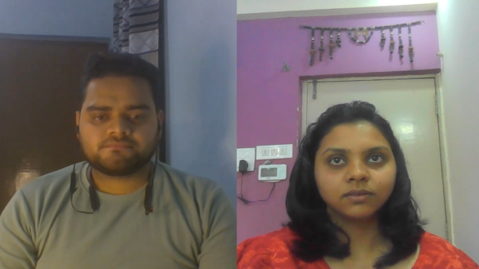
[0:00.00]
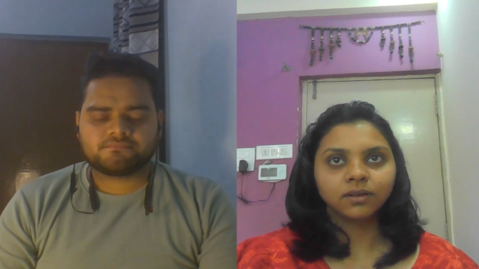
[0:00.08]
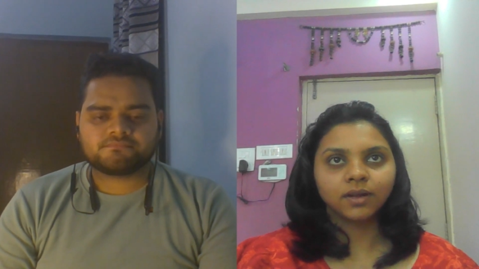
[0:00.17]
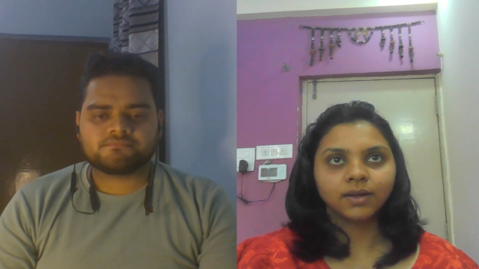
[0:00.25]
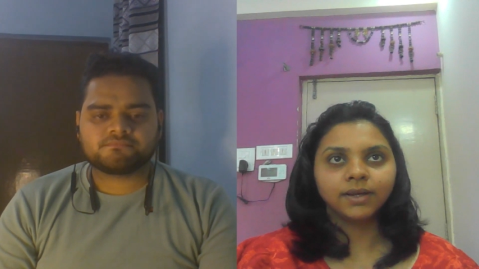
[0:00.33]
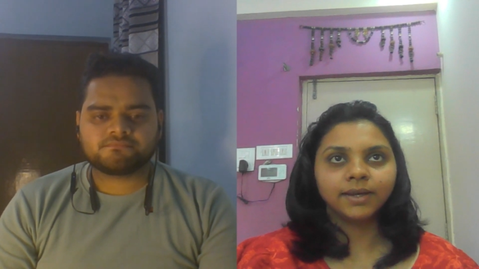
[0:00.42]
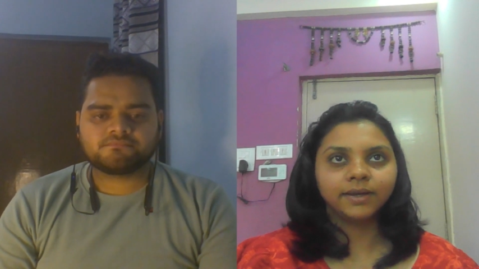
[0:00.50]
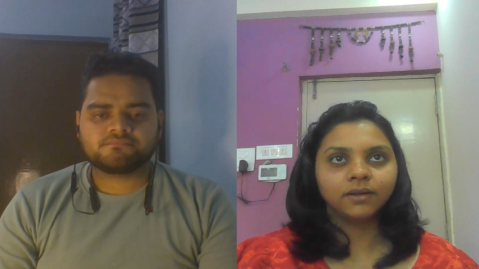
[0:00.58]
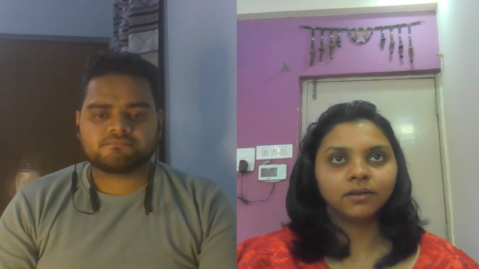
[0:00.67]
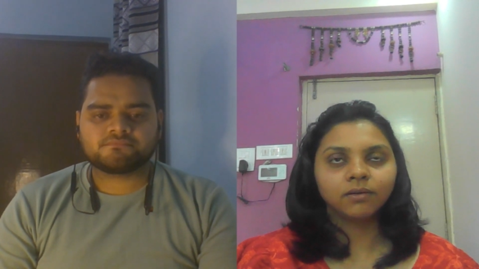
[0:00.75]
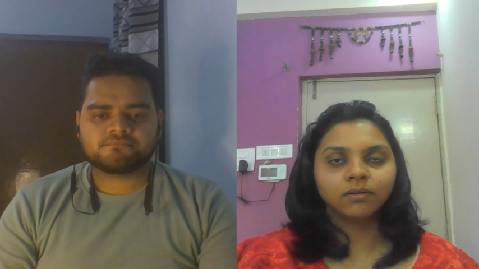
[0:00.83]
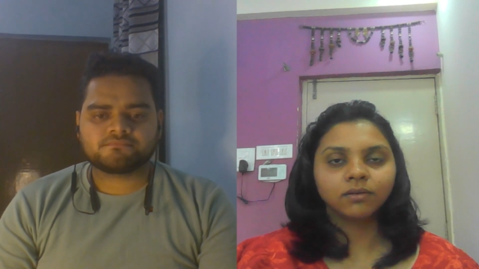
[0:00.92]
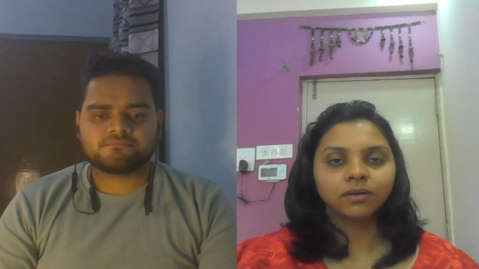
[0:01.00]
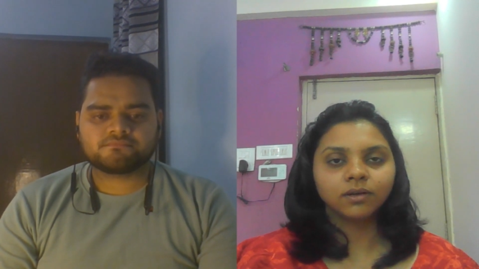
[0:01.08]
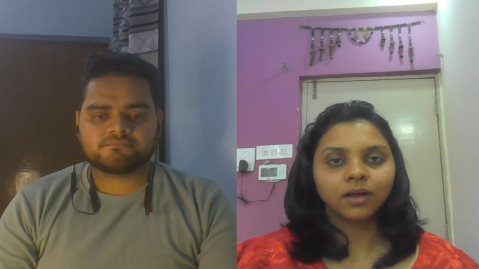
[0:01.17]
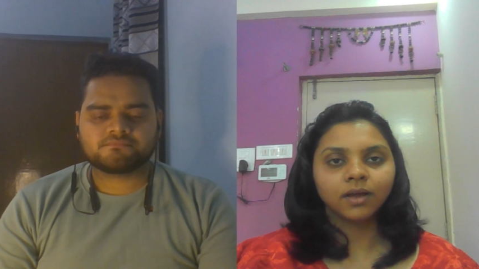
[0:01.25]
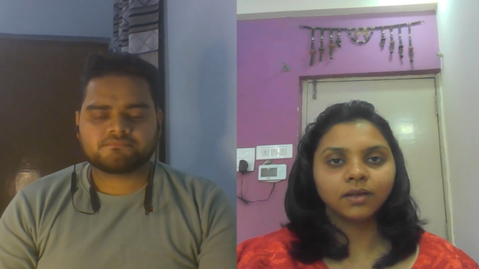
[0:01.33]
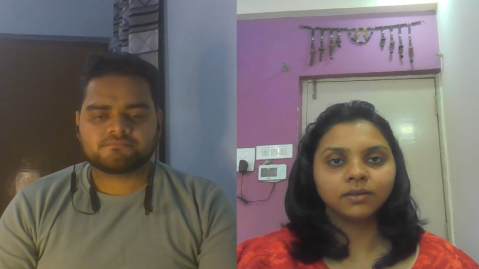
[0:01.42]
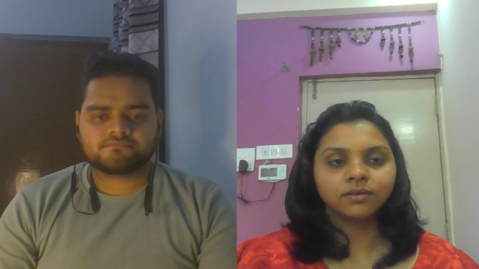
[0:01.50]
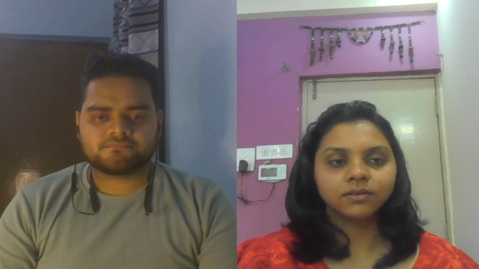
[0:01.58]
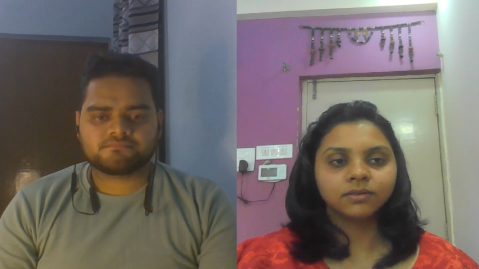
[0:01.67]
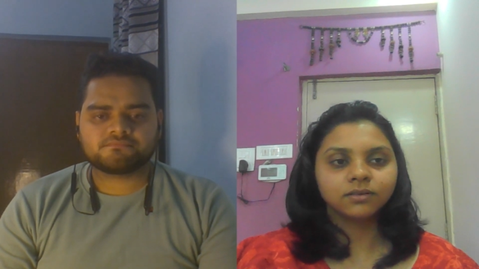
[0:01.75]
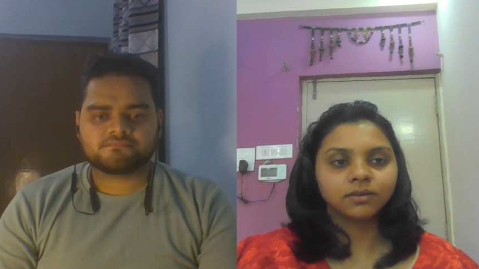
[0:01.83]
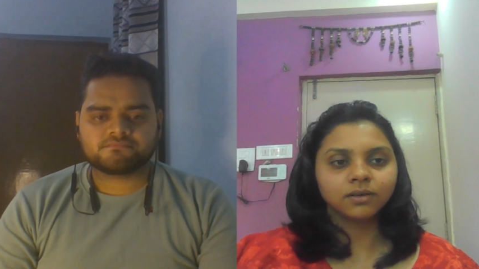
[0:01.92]
Speaker 1: and later on I just
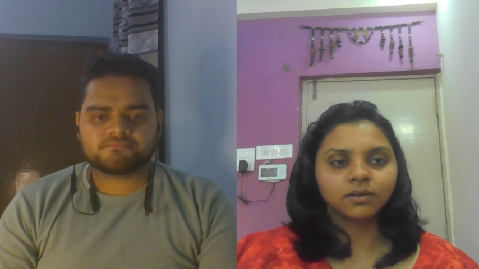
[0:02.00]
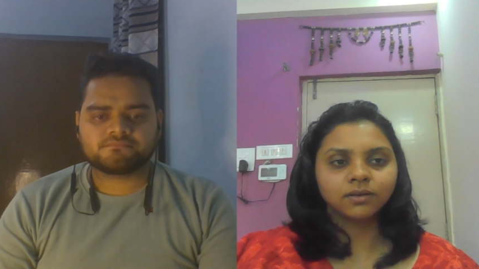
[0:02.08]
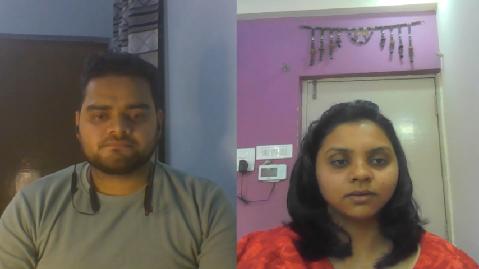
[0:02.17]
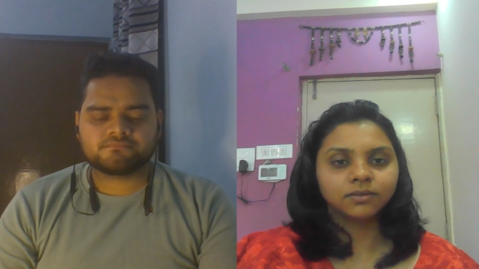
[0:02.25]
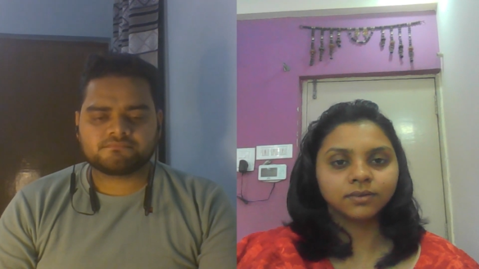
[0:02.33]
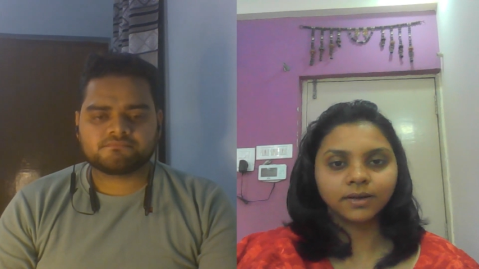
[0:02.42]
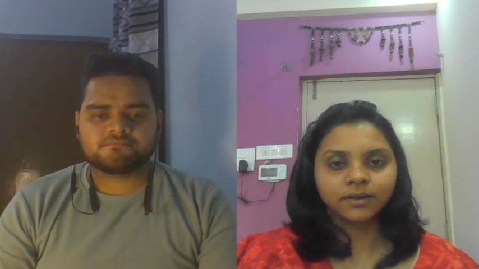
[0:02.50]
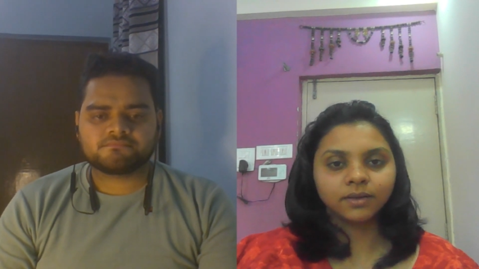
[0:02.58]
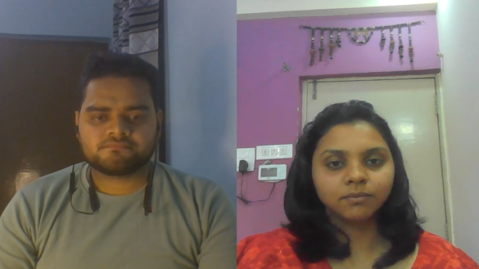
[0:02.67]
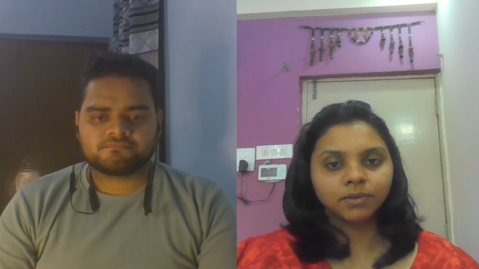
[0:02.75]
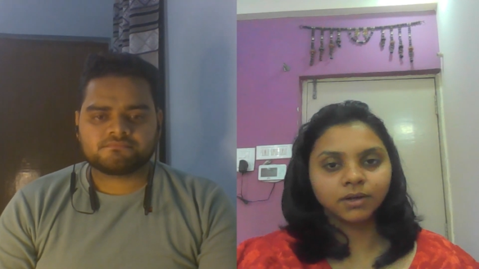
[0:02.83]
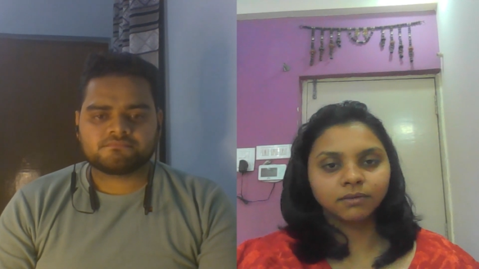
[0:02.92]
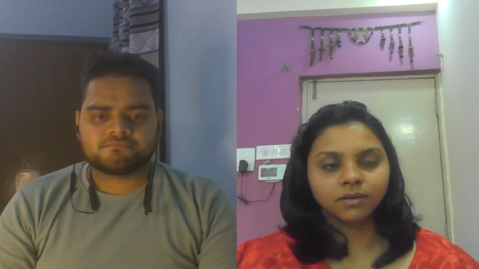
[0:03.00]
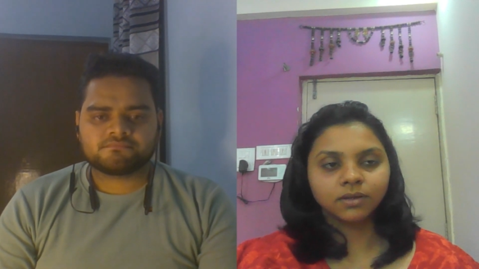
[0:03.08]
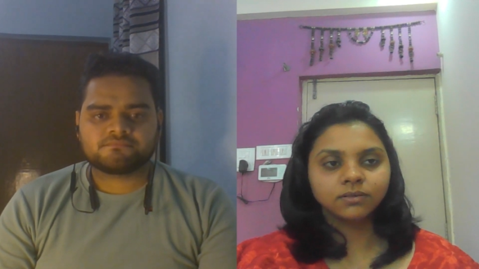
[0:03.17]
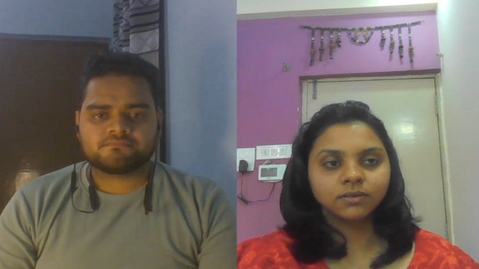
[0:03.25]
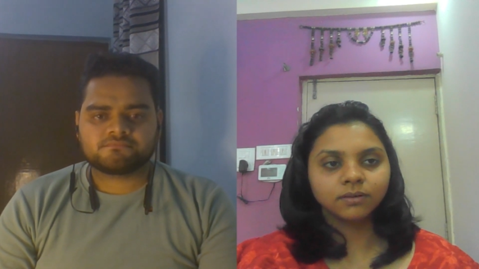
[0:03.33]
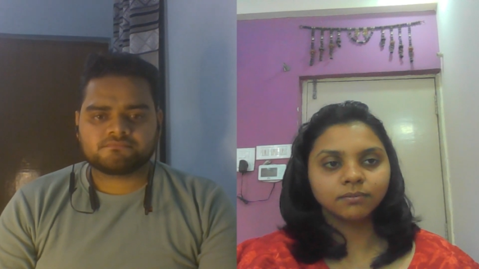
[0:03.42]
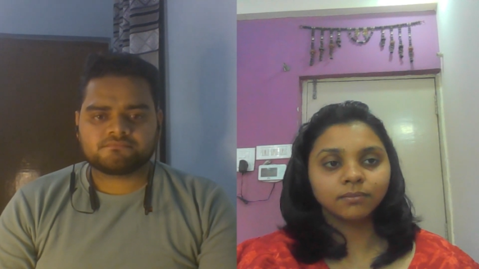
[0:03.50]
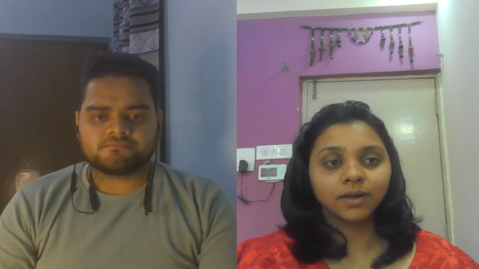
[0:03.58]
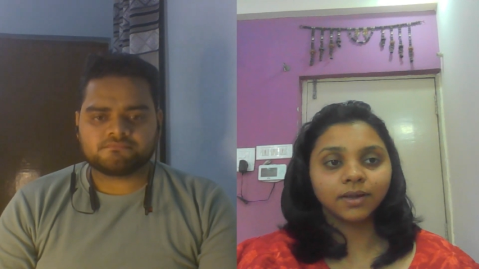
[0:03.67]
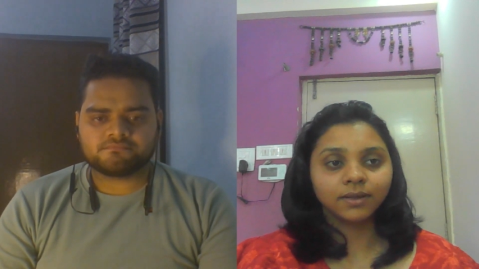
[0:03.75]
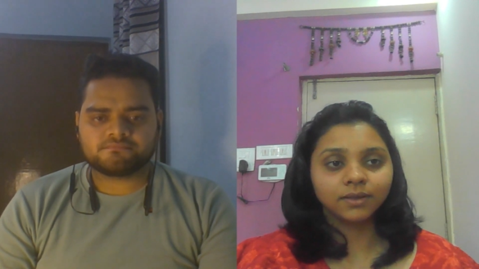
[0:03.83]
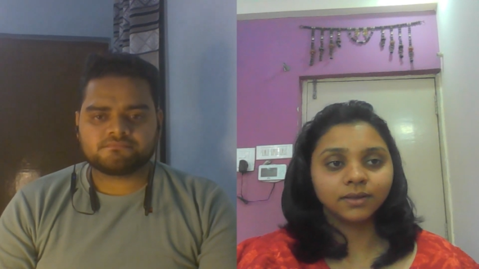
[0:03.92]
uh, sent them request. My
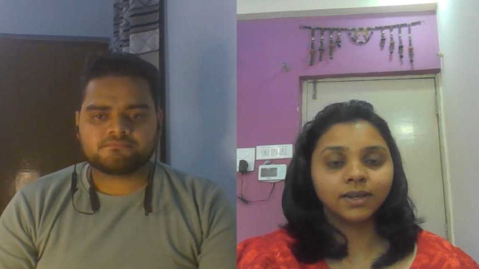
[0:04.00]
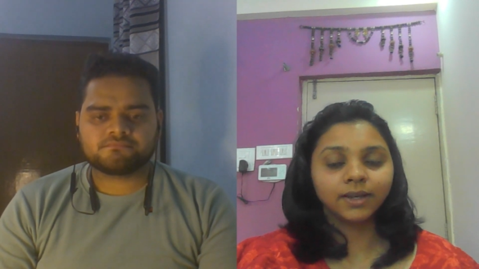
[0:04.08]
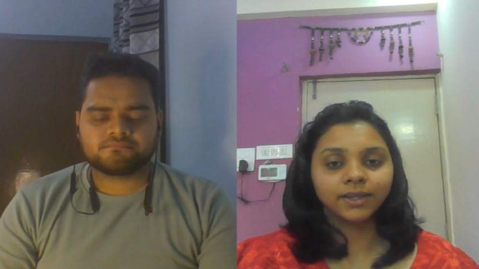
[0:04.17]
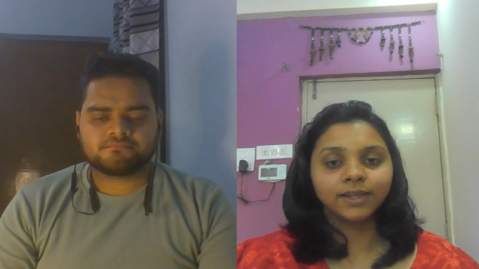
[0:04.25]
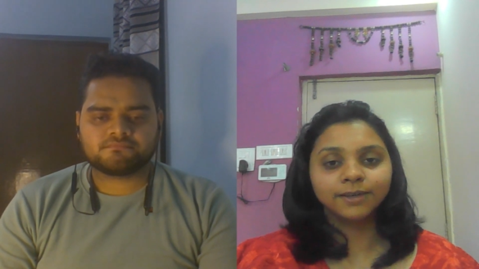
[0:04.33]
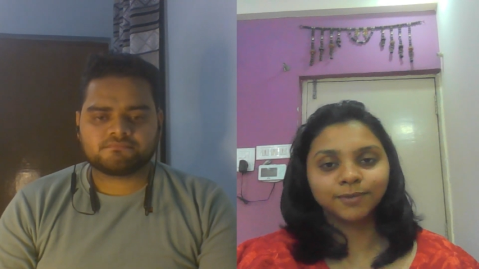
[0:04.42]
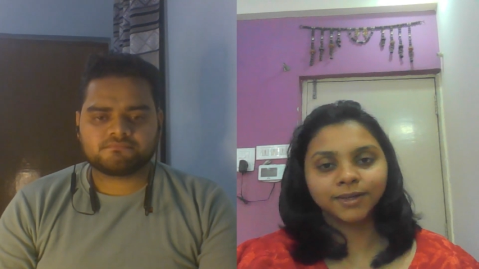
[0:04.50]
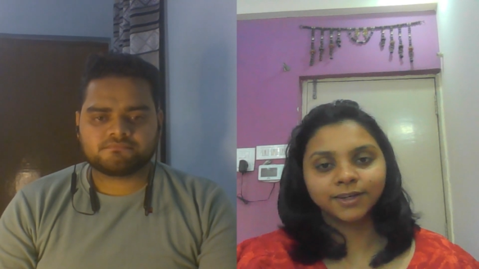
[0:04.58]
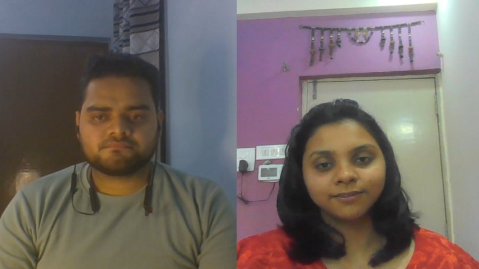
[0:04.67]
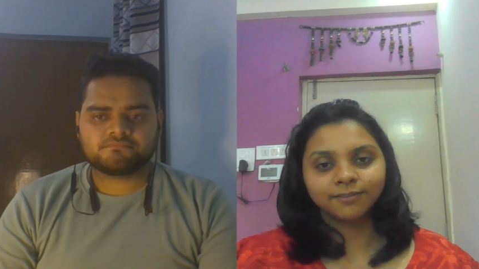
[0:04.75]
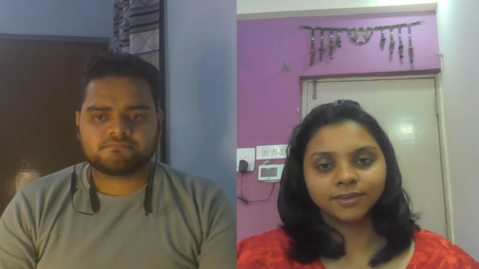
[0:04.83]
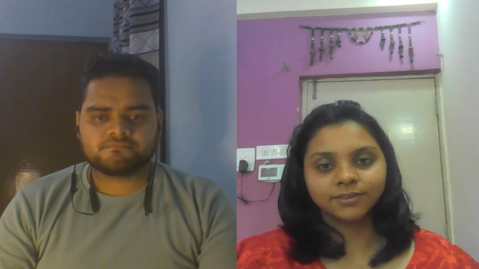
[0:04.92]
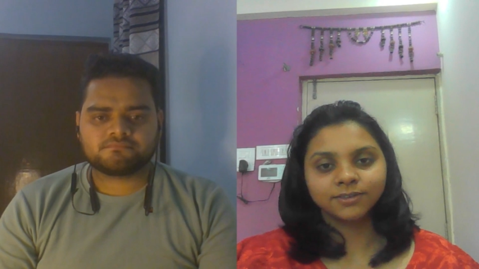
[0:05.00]
luckily my request